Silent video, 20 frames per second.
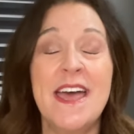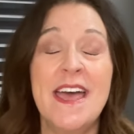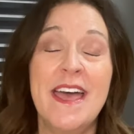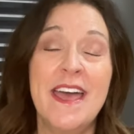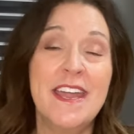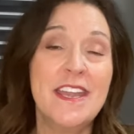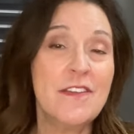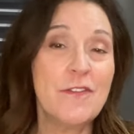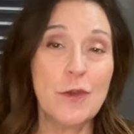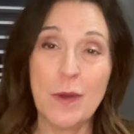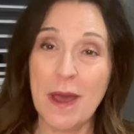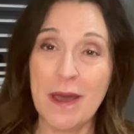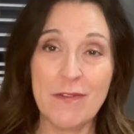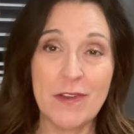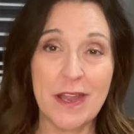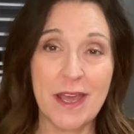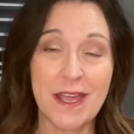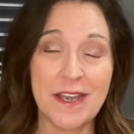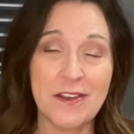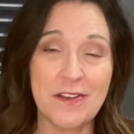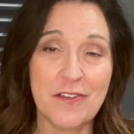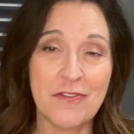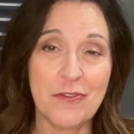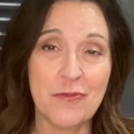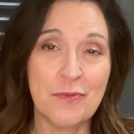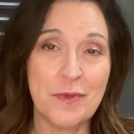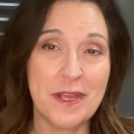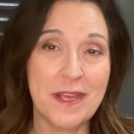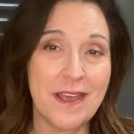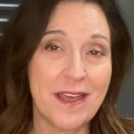And if you haven't had enough of
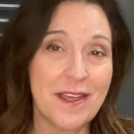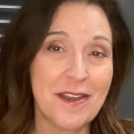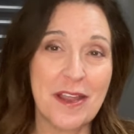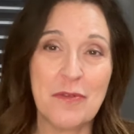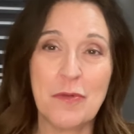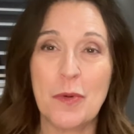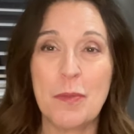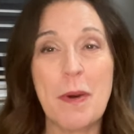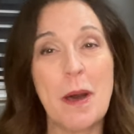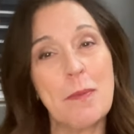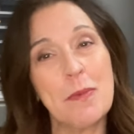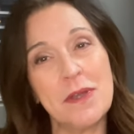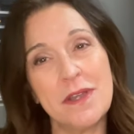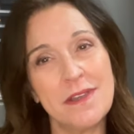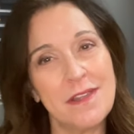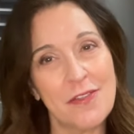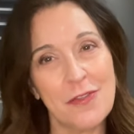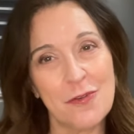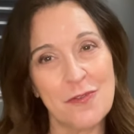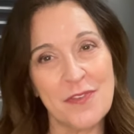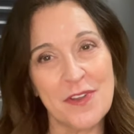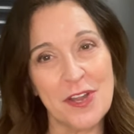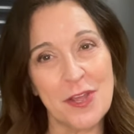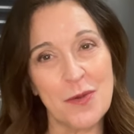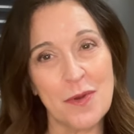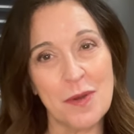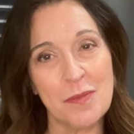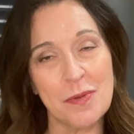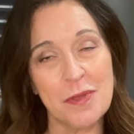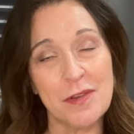me yet, I will pop another video
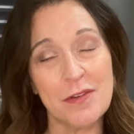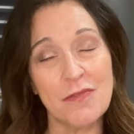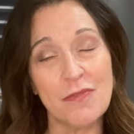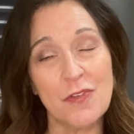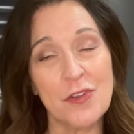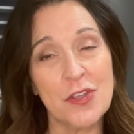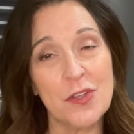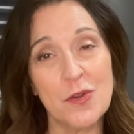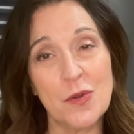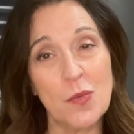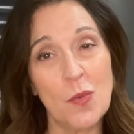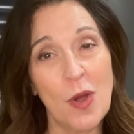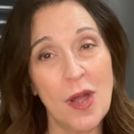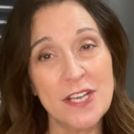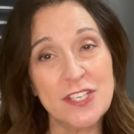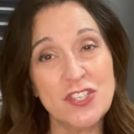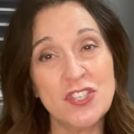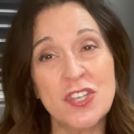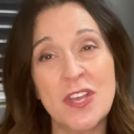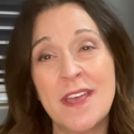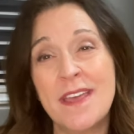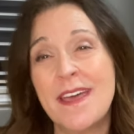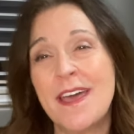up here for you to watch.